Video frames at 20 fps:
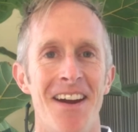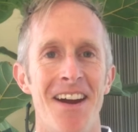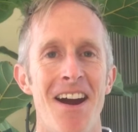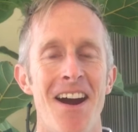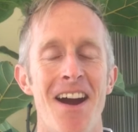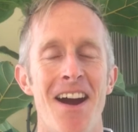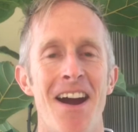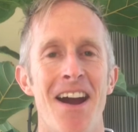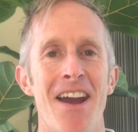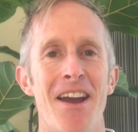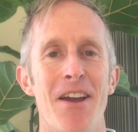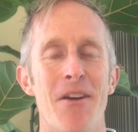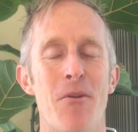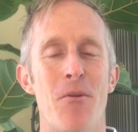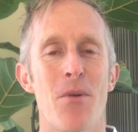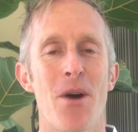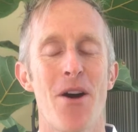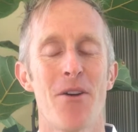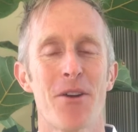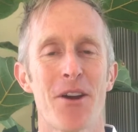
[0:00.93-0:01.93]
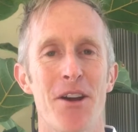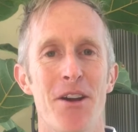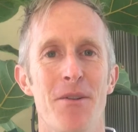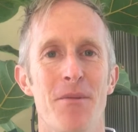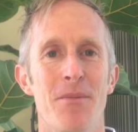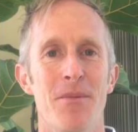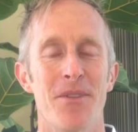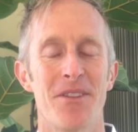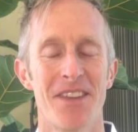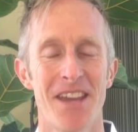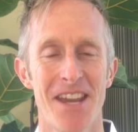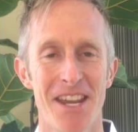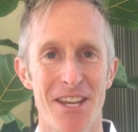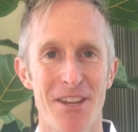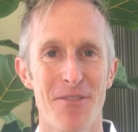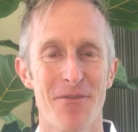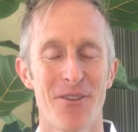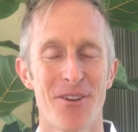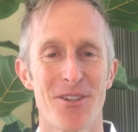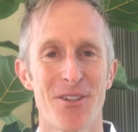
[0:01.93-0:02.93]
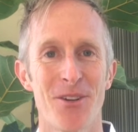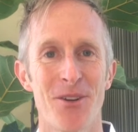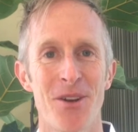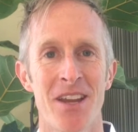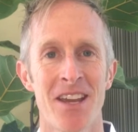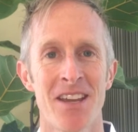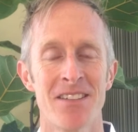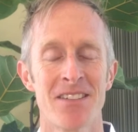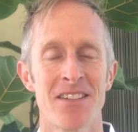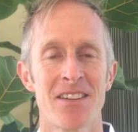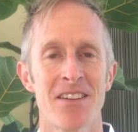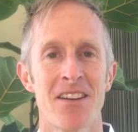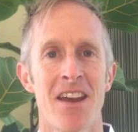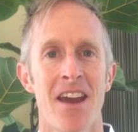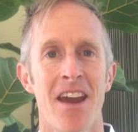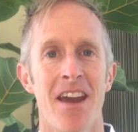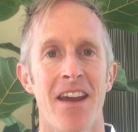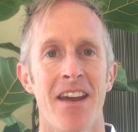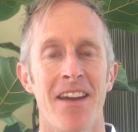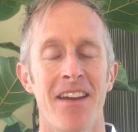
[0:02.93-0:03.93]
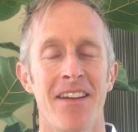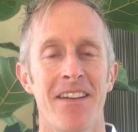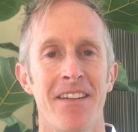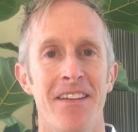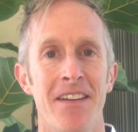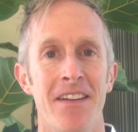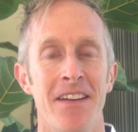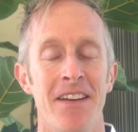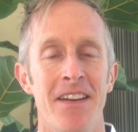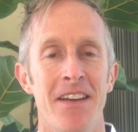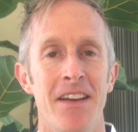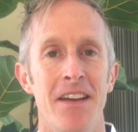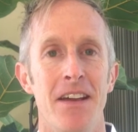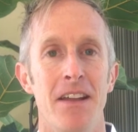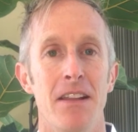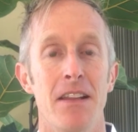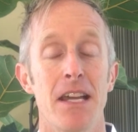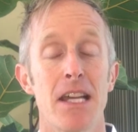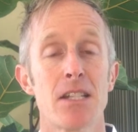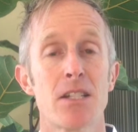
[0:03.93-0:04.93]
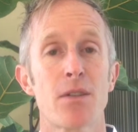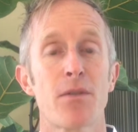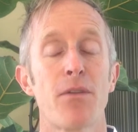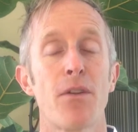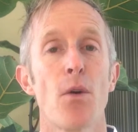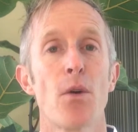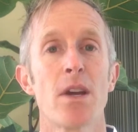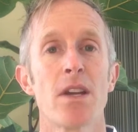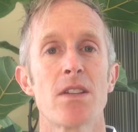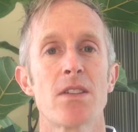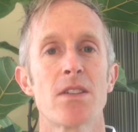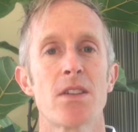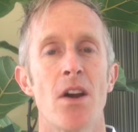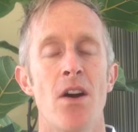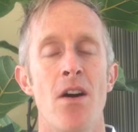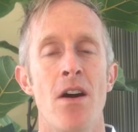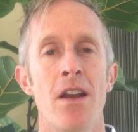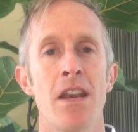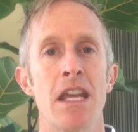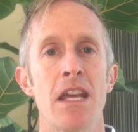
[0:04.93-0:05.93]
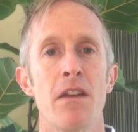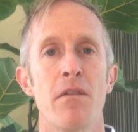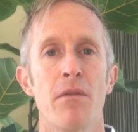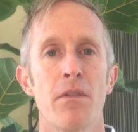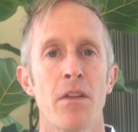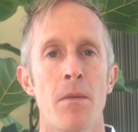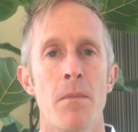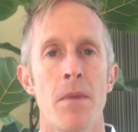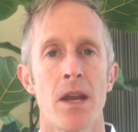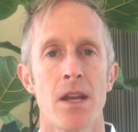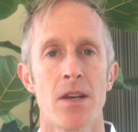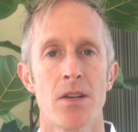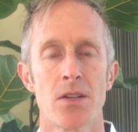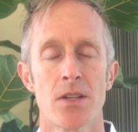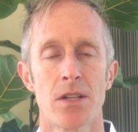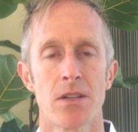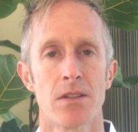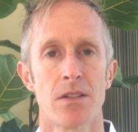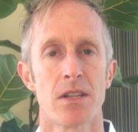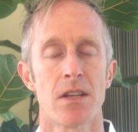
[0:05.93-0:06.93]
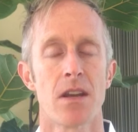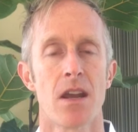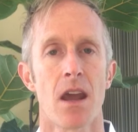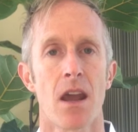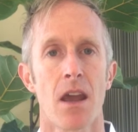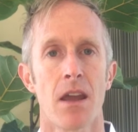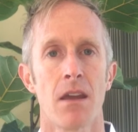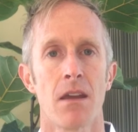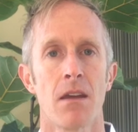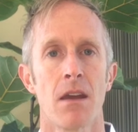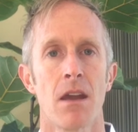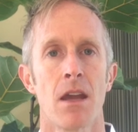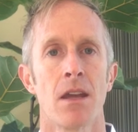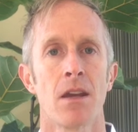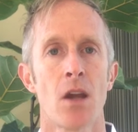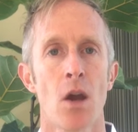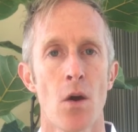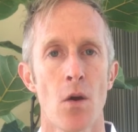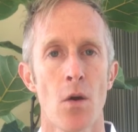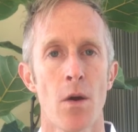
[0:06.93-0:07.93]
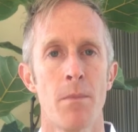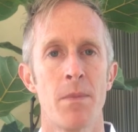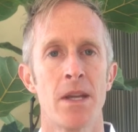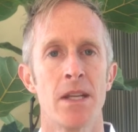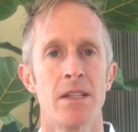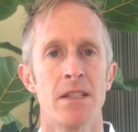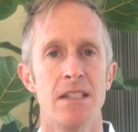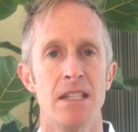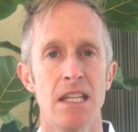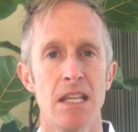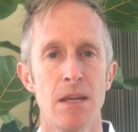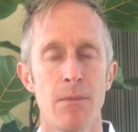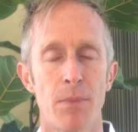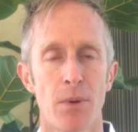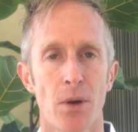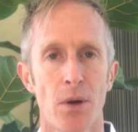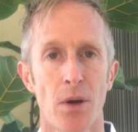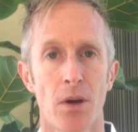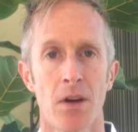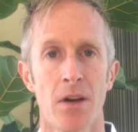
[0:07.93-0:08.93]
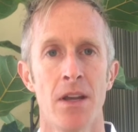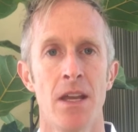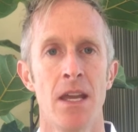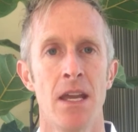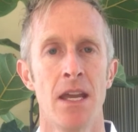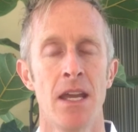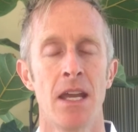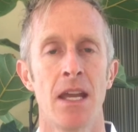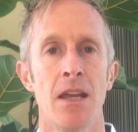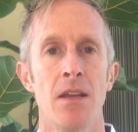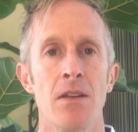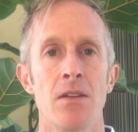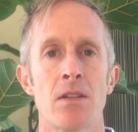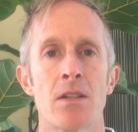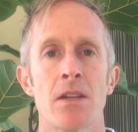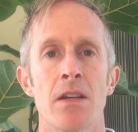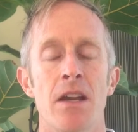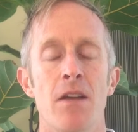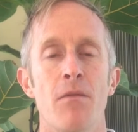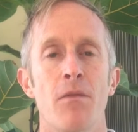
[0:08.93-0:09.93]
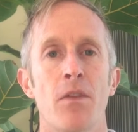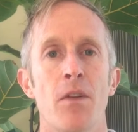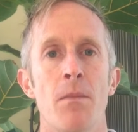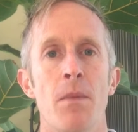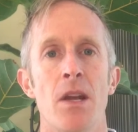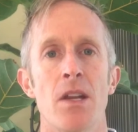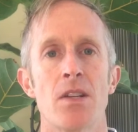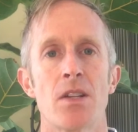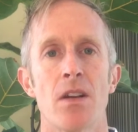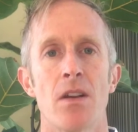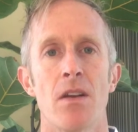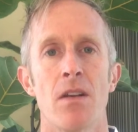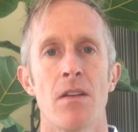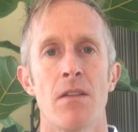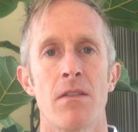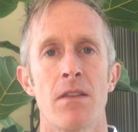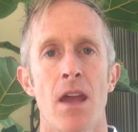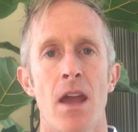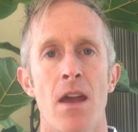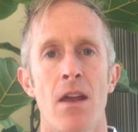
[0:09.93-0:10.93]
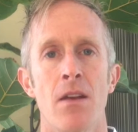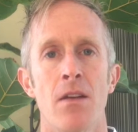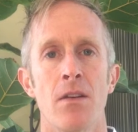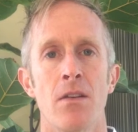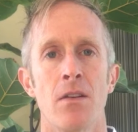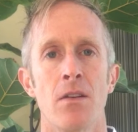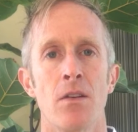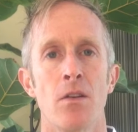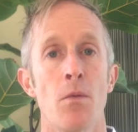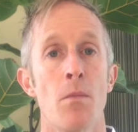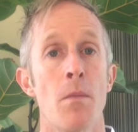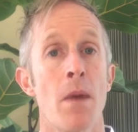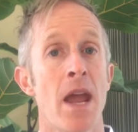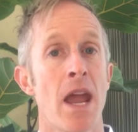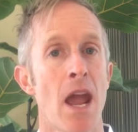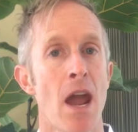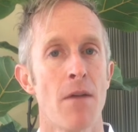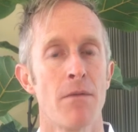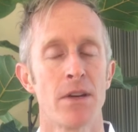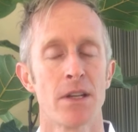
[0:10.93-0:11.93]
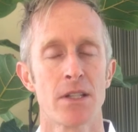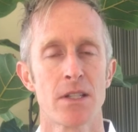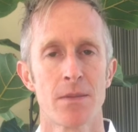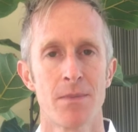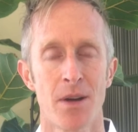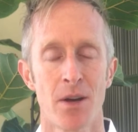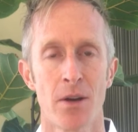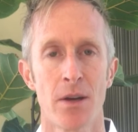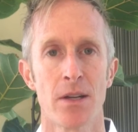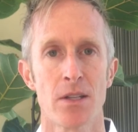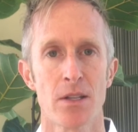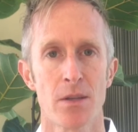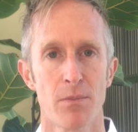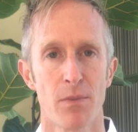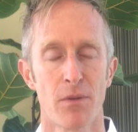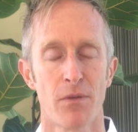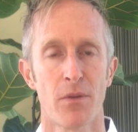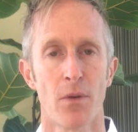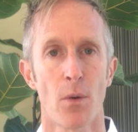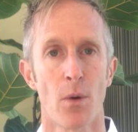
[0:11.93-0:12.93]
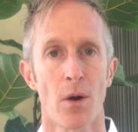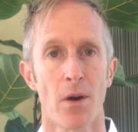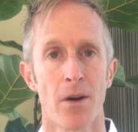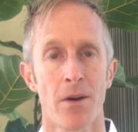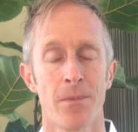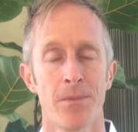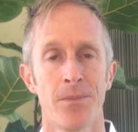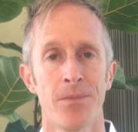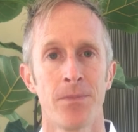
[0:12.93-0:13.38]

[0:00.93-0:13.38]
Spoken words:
Hi, welcome. Thank you for tuning in today. Let's focus on inflammation today and go a bit deeper into inflammation than you may have experienced before,